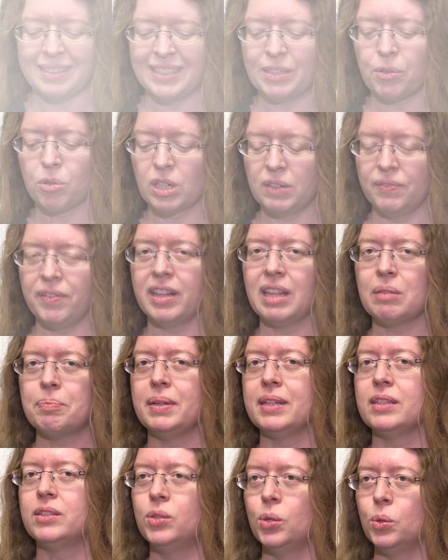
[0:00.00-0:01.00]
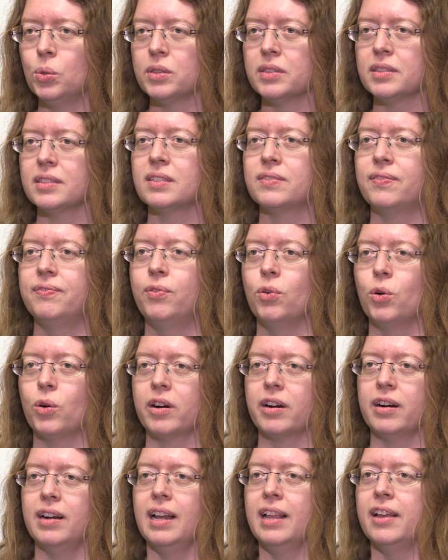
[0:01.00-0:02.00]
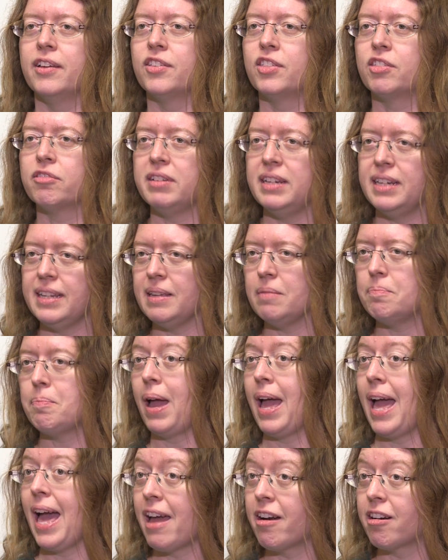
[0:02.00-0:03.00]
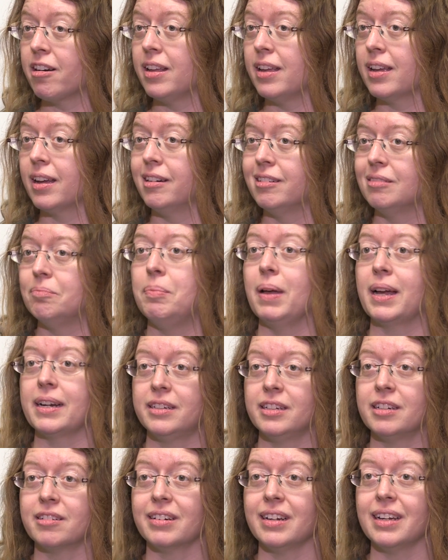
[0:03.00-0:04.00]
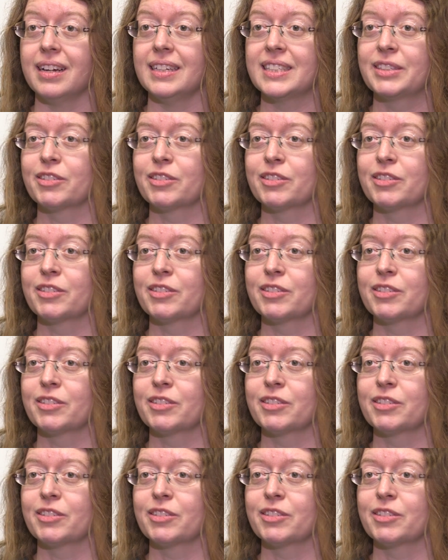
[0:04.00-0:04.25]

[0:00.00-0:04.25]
So we're developing tools for 3D patterning of bacteria.